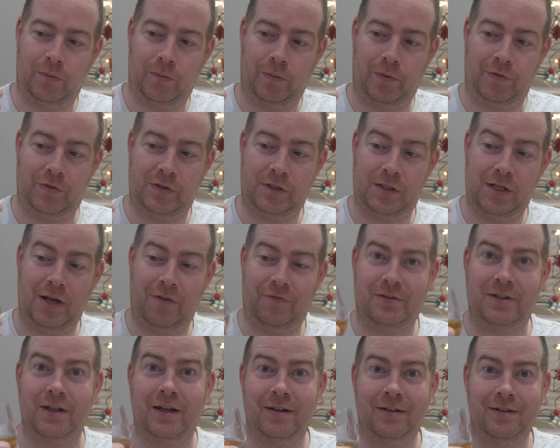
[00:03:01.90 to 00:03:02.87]
we've
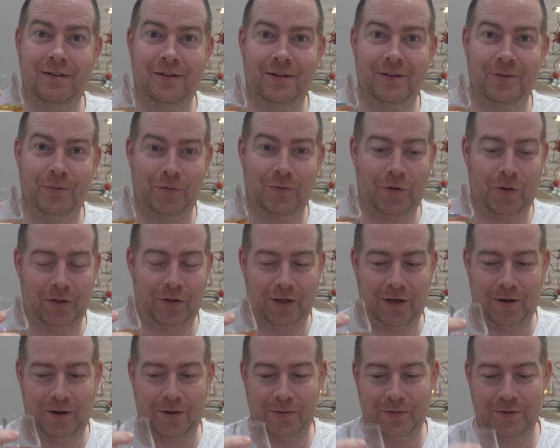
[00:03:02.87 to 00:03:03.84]
sniffed it, we've got the
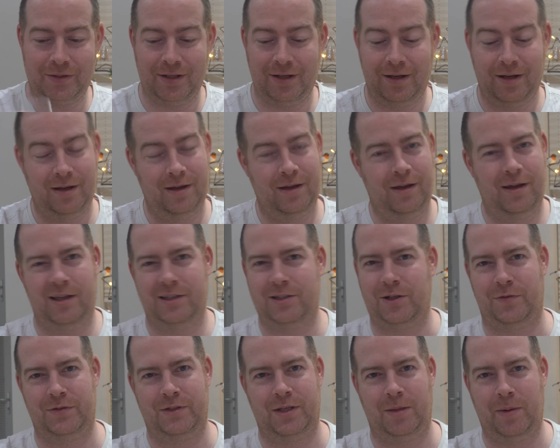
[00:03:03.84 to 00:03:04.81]
nose. It's
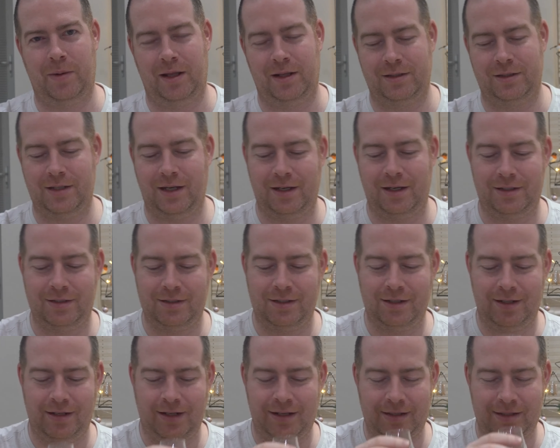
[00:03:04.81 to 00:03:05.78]
obviously about the
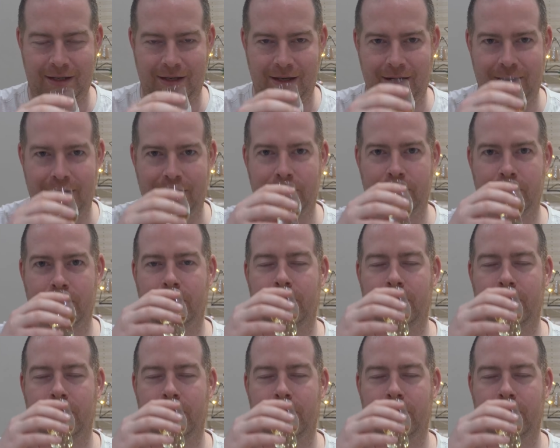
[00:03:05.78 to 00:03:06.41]
taste. Let's get in.